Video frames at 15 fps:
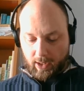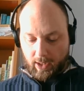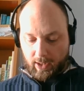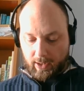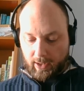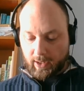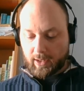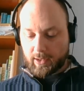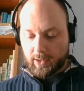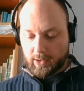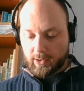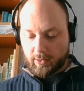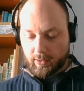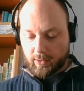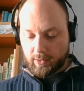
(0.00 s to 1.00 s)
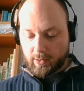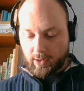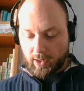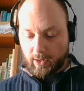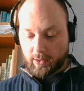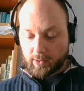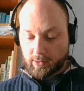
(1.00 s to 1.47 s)
at an
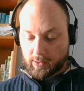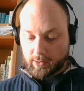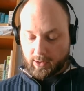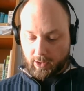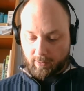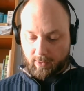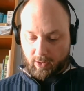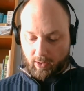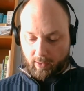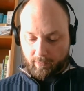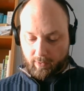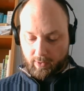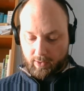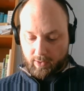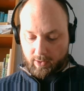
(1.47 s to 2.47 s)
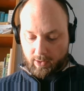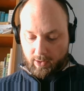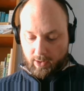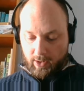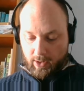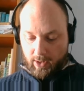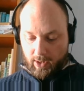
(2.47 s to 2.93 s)
additional settlement conference,
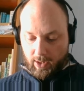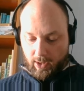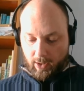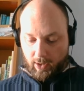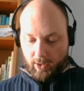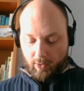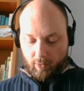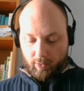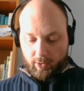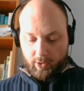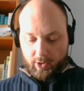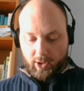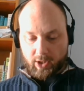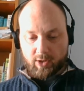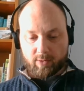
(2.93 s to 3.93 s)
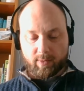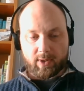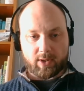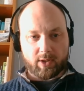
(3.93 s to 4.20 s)
order judgment.